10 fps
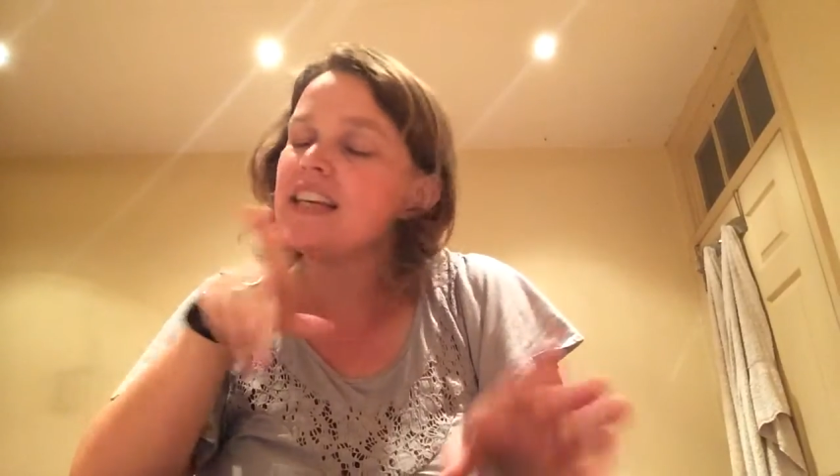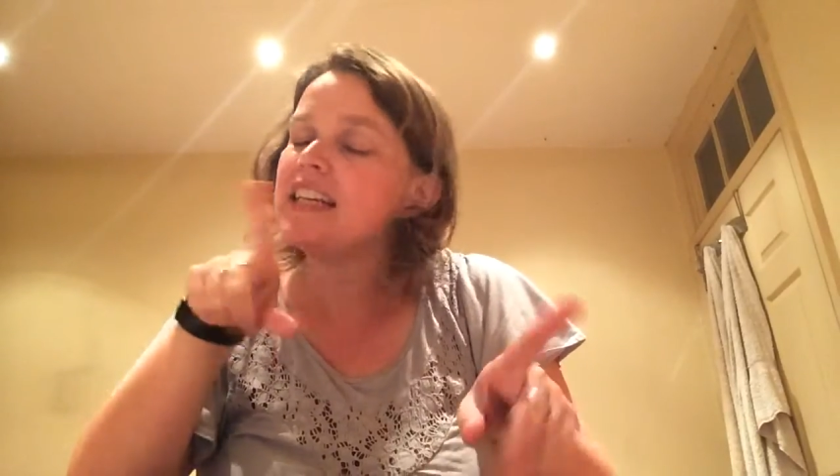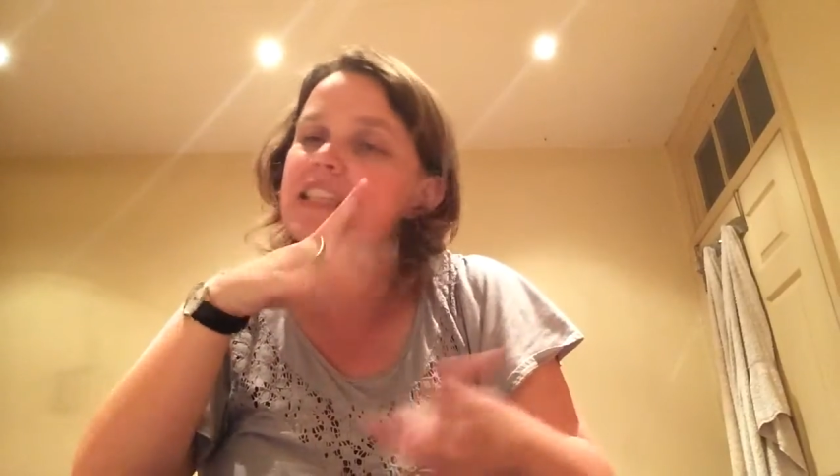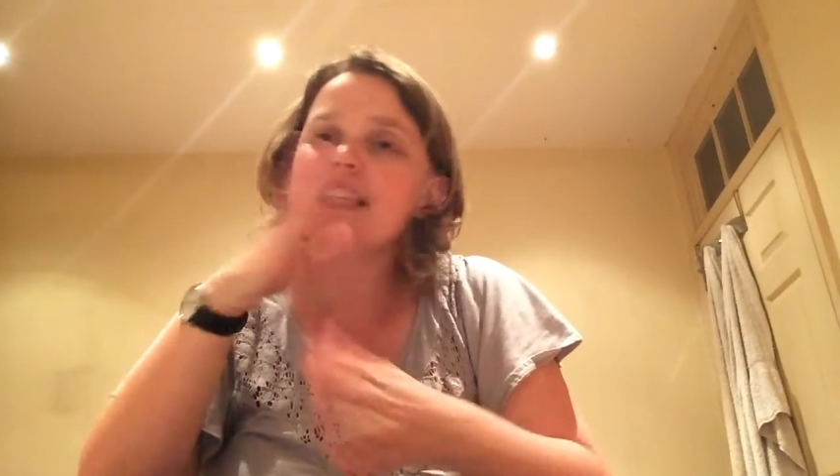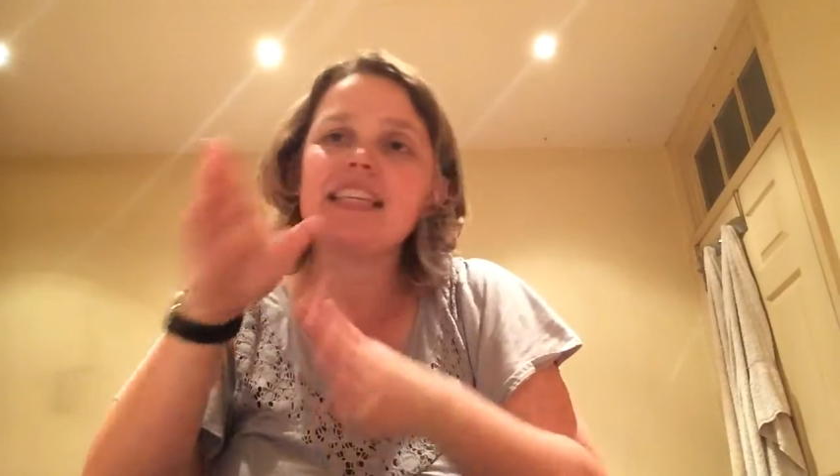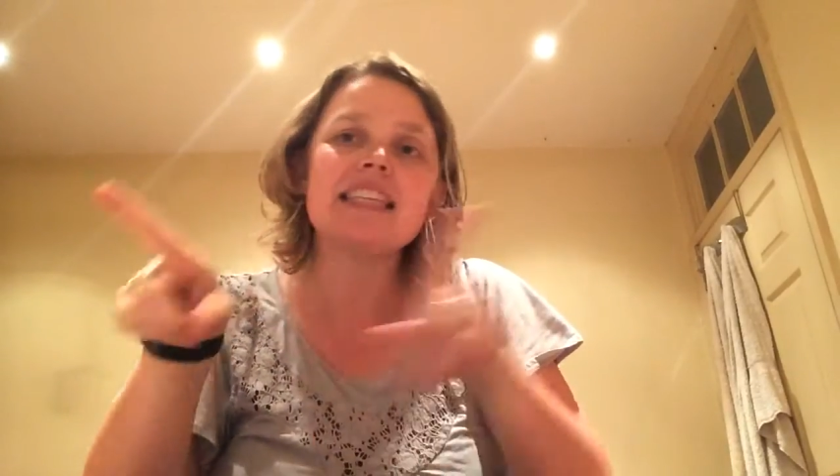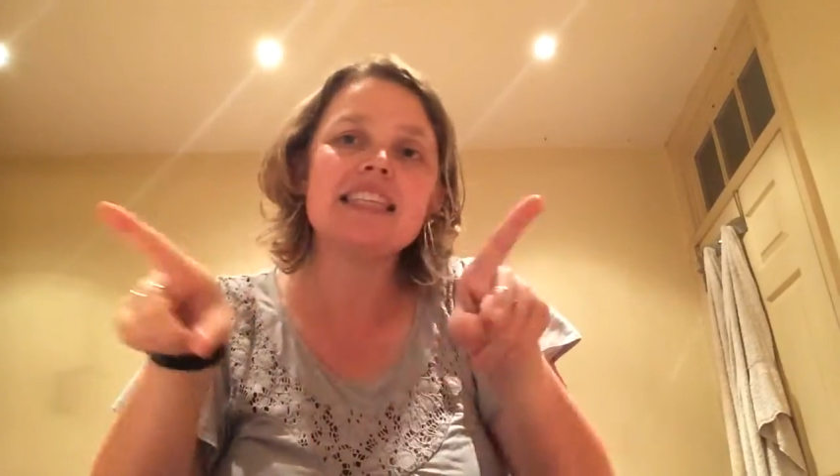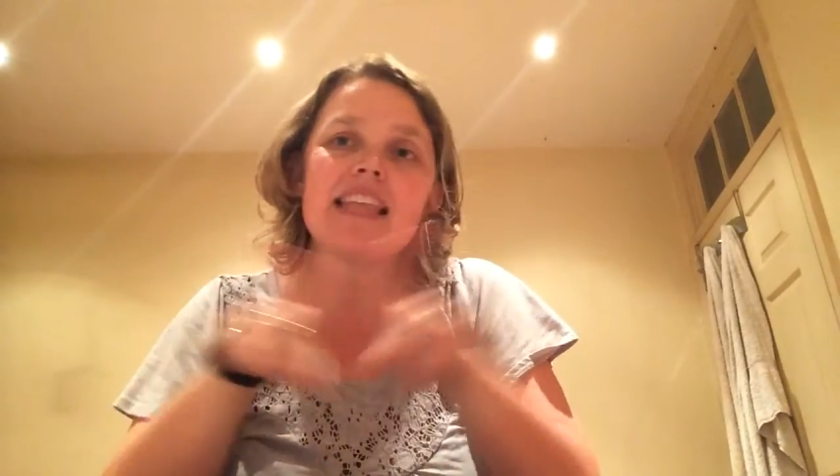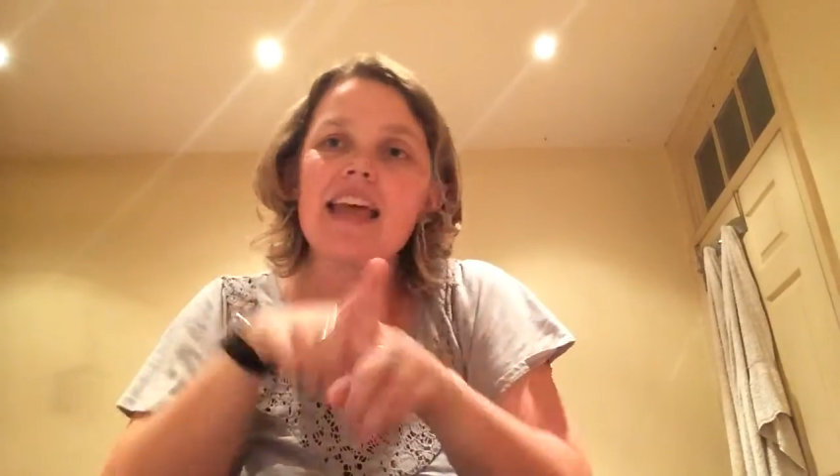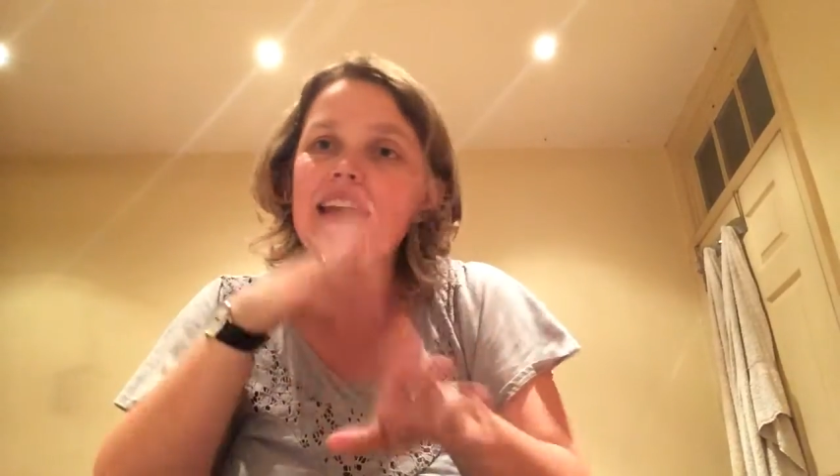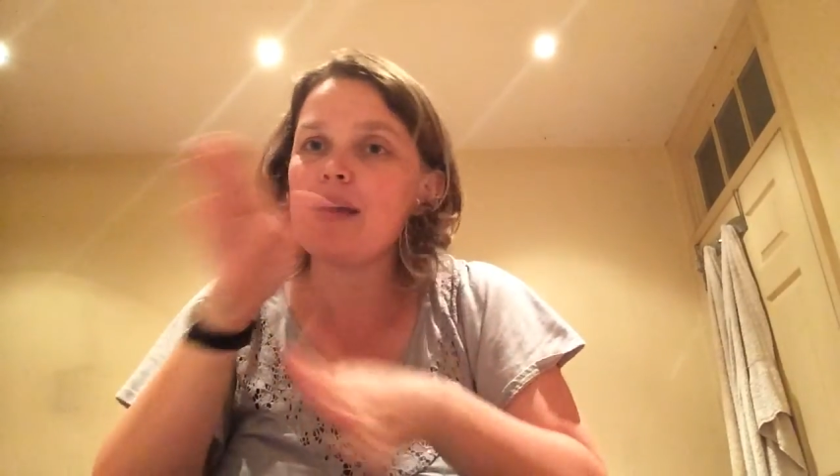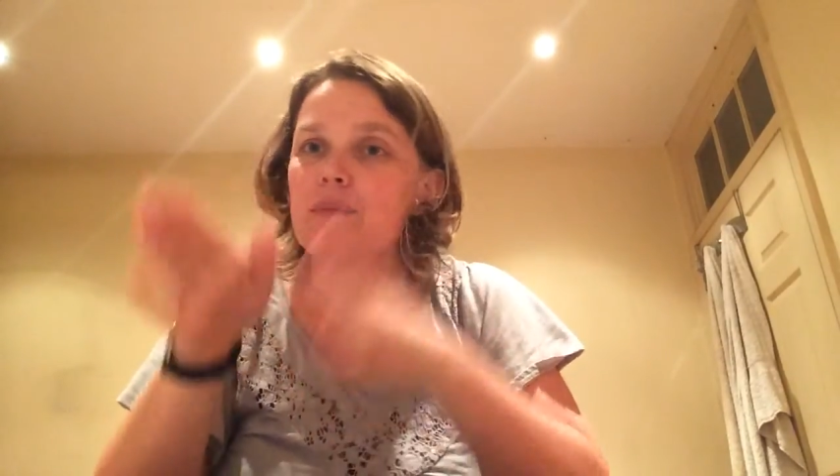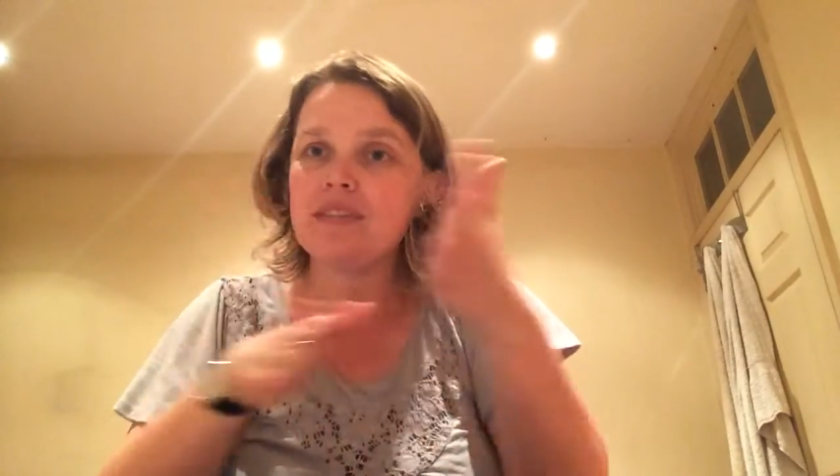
It's the same